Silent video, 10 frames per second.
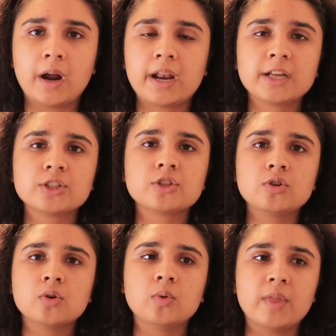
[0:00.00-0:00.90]
and I just
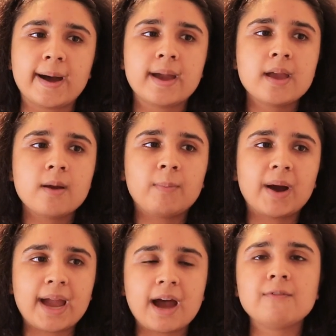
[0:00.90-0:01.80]
know that
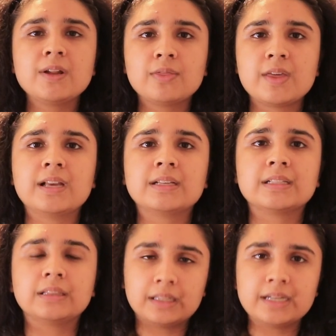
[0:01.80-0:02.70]
by having
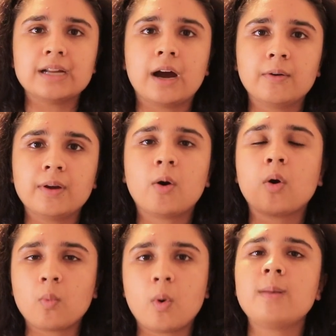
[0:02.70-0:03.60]
things laid out
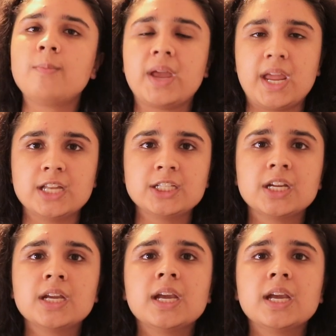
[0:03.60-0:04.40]
on one page,